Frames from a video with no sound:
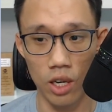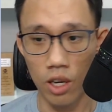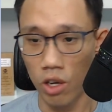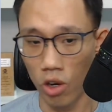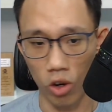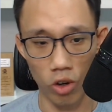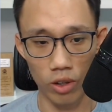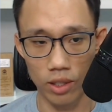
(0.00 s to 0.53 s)

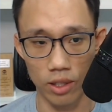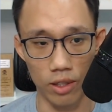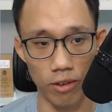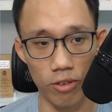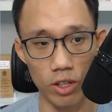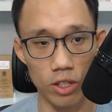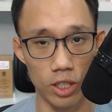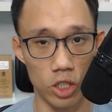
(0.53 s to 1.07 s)
all the
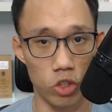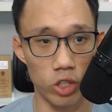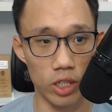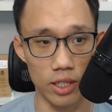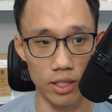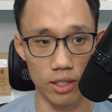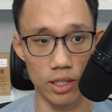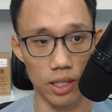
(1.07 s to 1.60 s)
different districts
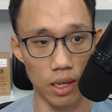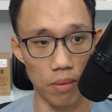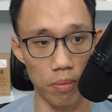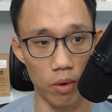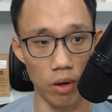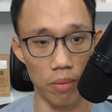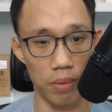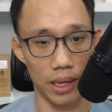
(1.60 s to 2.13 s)
in
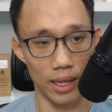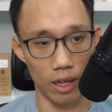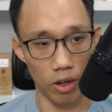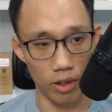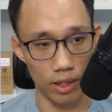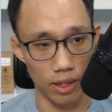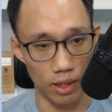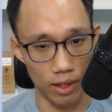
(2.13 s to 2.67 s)
Singapore, but they're all
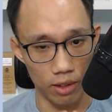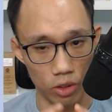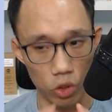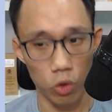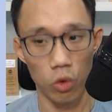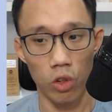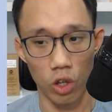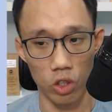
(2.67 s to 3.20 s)
the
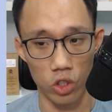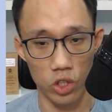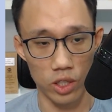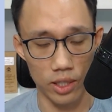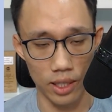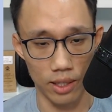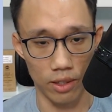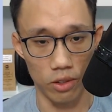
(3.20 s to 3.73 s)
new launches,
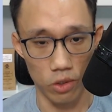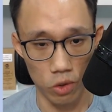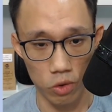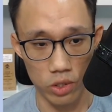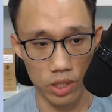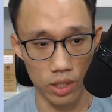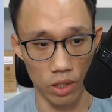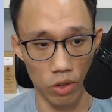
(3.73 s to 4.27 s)
they are the new
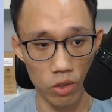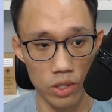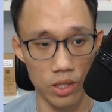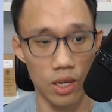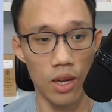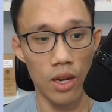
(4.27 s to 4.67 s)
sales.